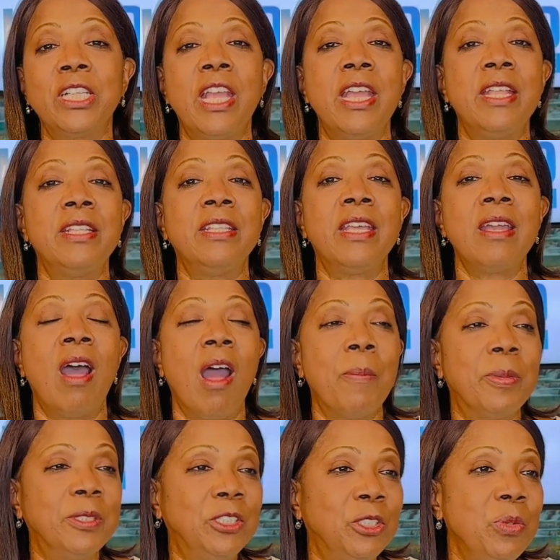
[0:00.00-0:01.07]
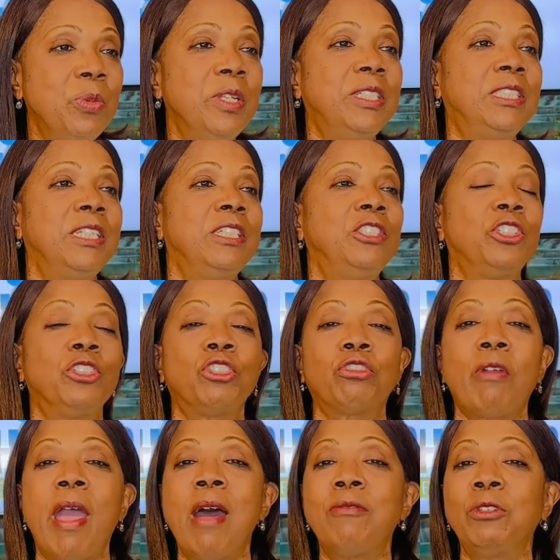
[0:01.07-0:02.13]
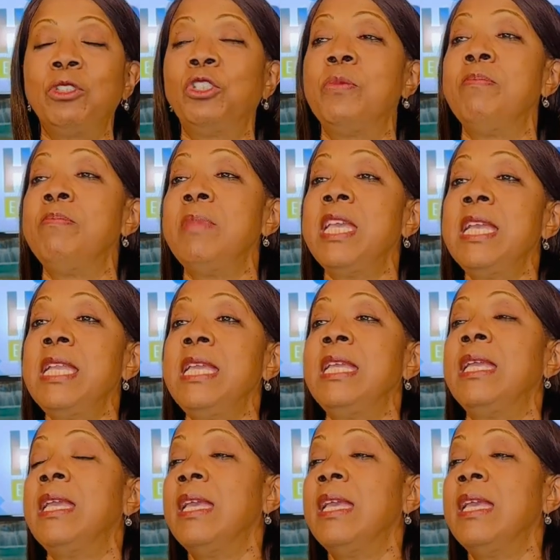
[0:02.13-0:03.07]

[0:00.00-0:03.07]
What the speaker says: and the opportunity to travel to many